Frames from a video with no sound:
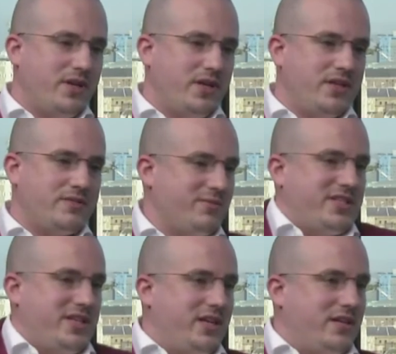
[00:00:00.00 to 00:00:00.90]
is we're
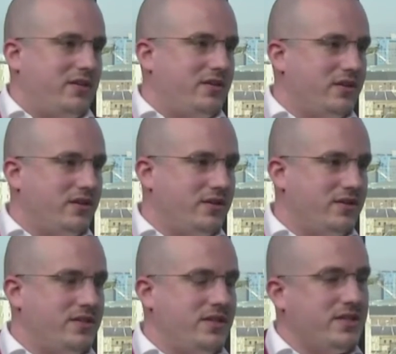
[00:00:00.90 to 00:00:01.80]
seeing
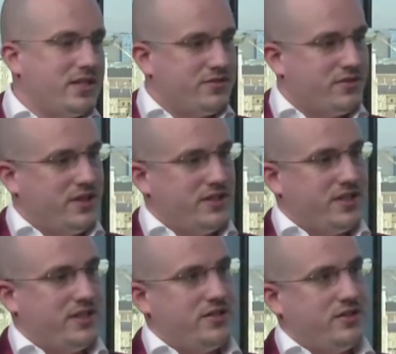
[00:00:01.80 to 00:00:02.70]
the
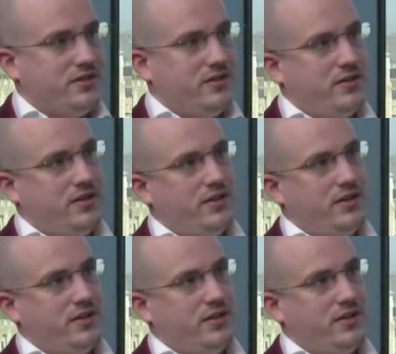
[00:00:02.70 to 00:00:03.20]
decentralization,